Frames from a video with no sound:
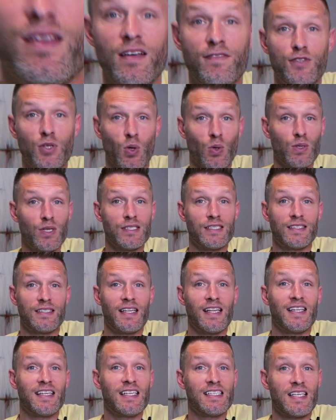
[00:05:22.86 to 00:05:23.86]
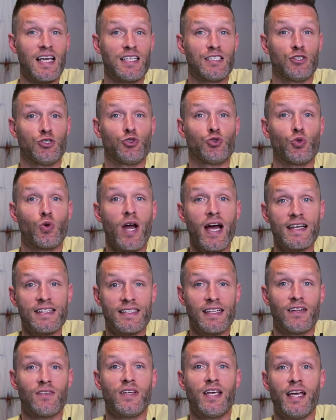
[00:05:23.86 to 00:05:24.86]
They've told us that this has
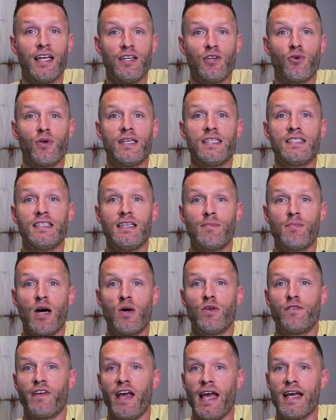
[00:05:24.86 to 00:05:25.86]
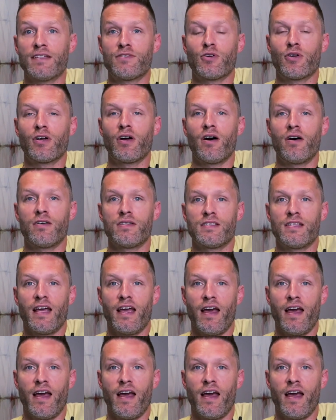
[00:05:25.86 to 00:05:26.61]
drastically increased the amount of answered calls they